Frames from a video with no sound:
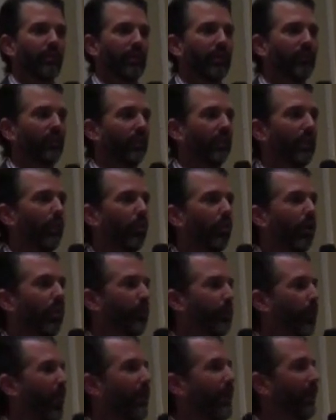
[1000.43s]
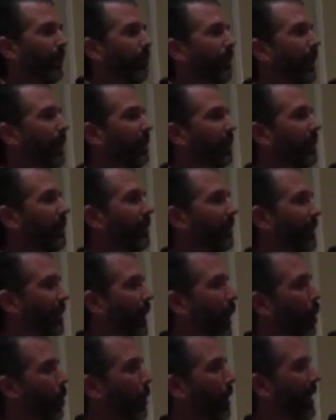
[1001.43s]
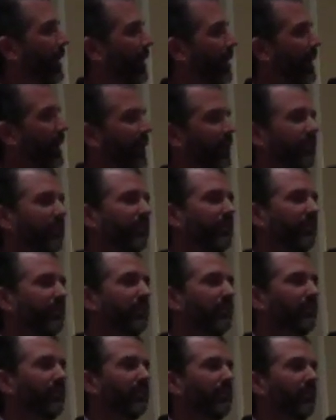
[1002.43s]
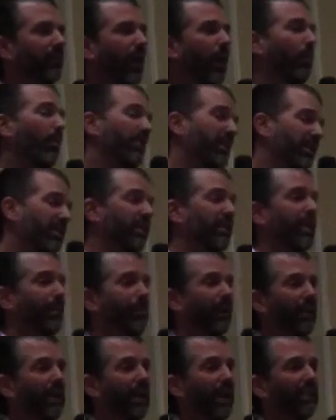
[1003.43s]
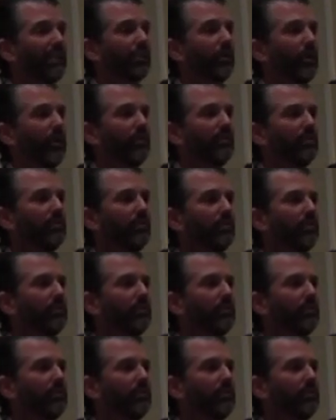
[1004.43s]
They certainly weren't threatening America like Iran has. And when they did, they paid a consequence.